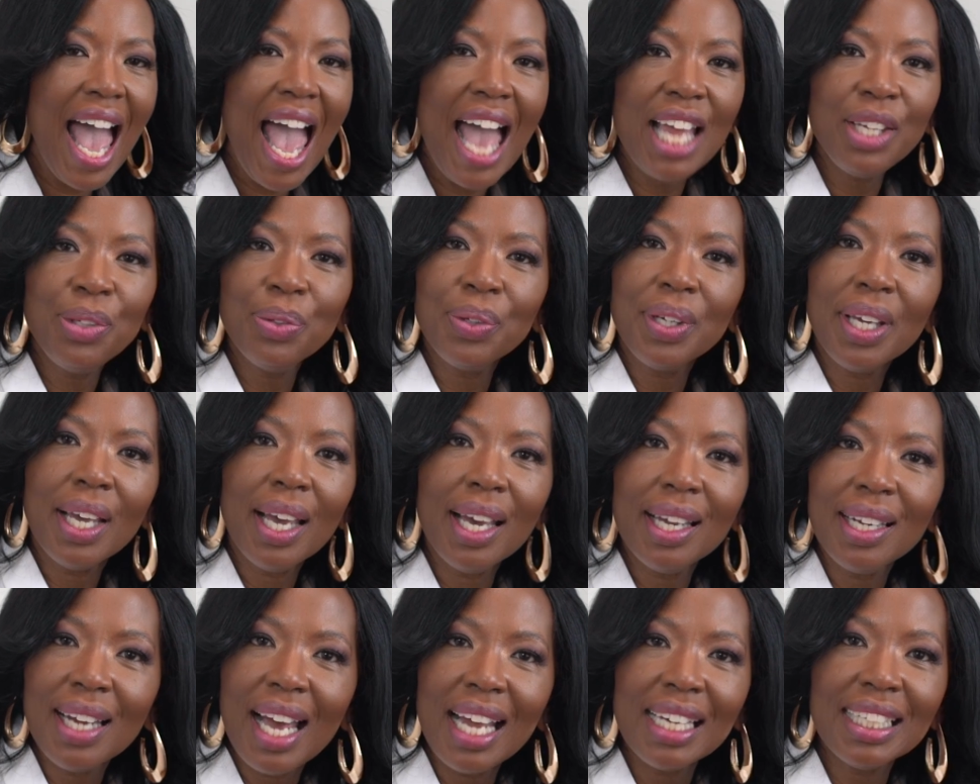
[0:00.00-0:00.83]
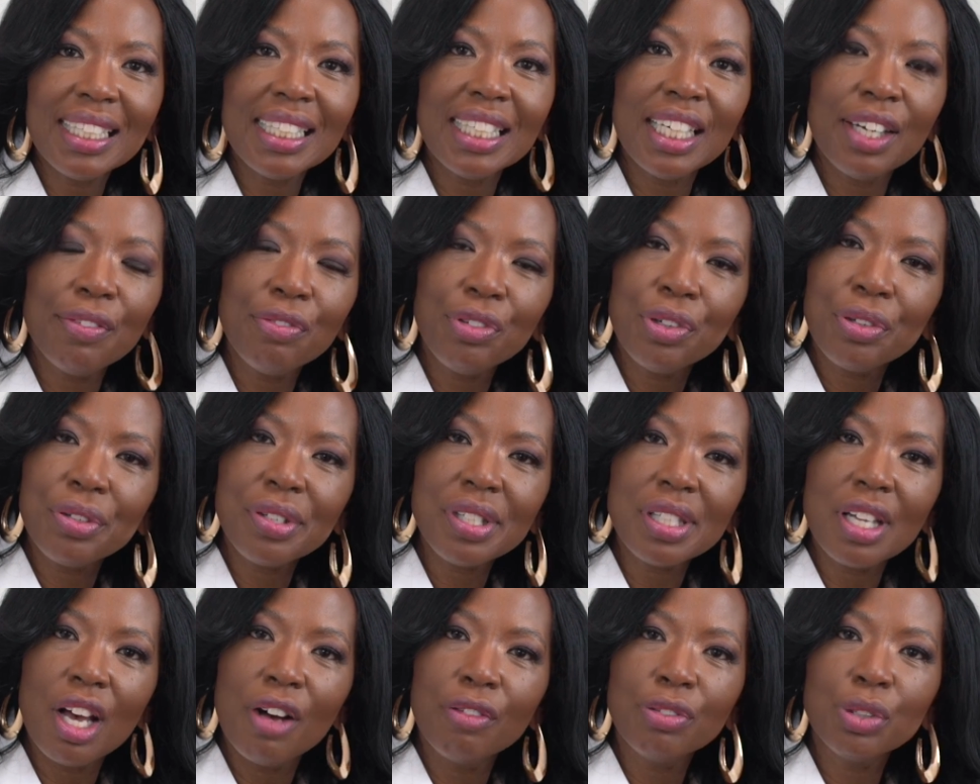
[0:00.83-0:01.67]
And you cannot give
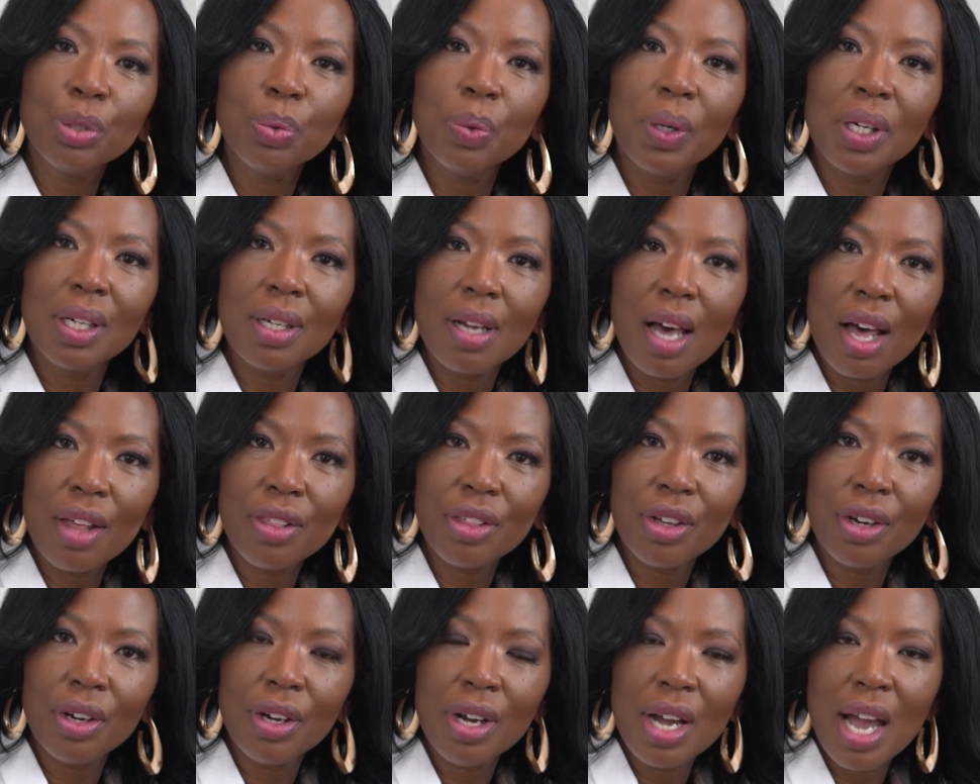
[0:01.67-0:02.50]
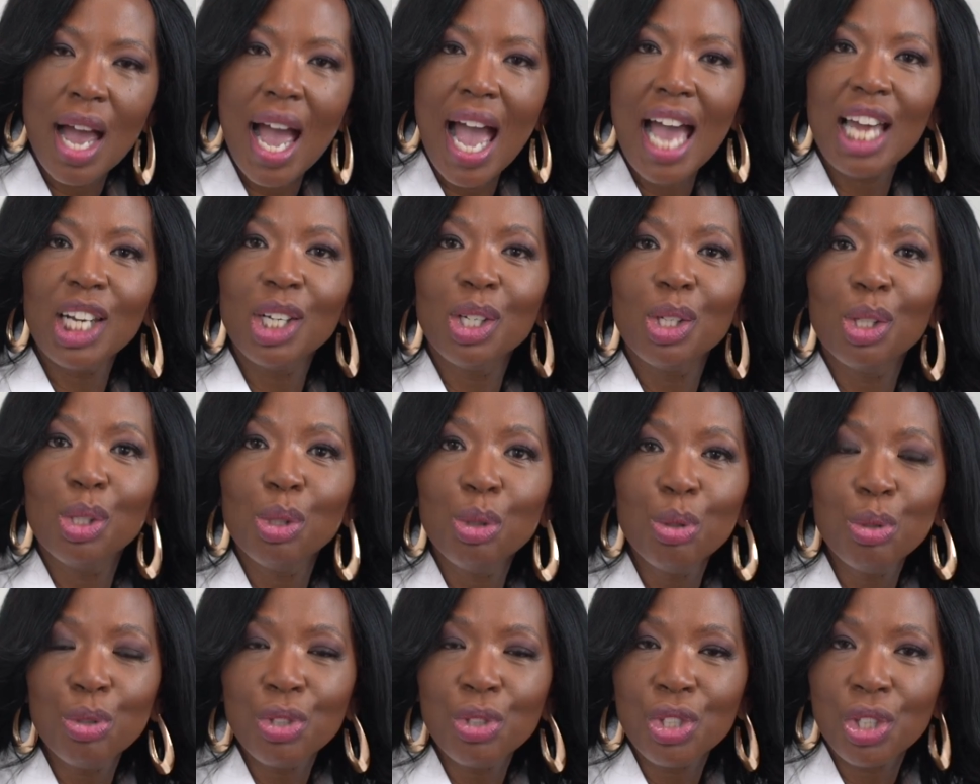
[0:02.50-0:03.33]
yourself to another and
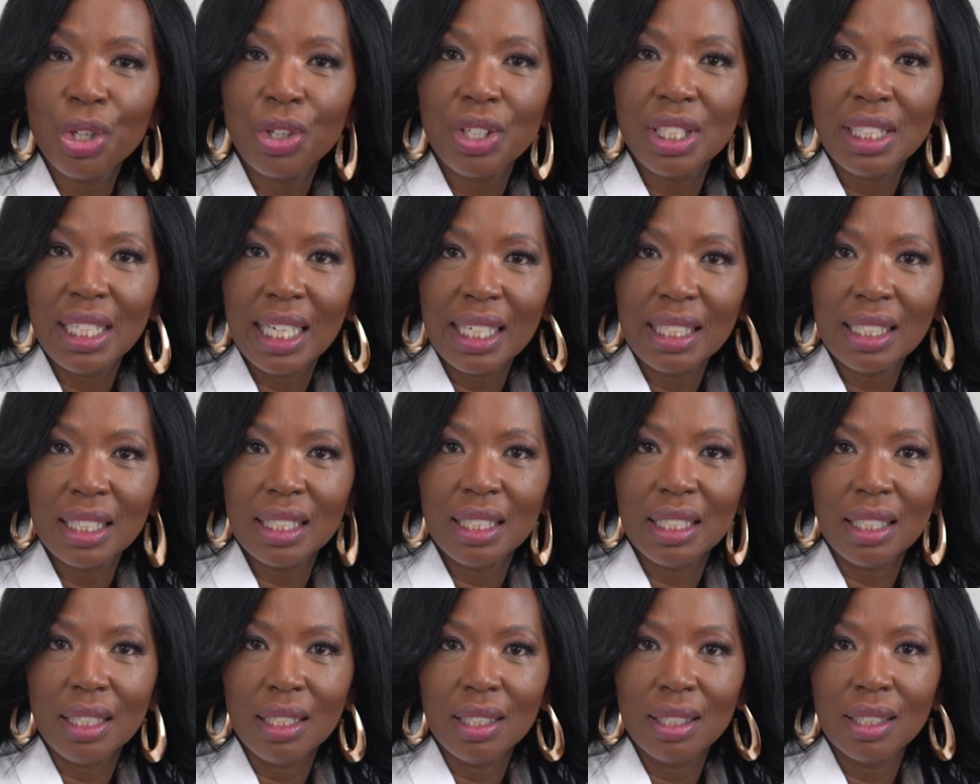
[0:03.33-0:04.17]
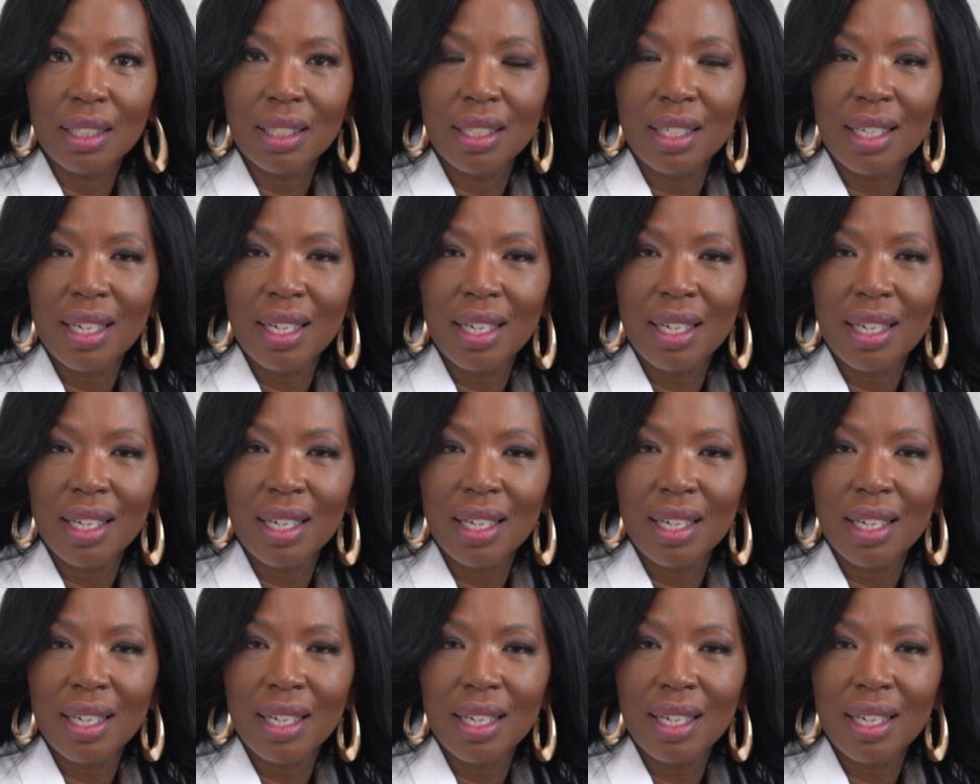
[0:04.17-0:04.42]
lose your dignity.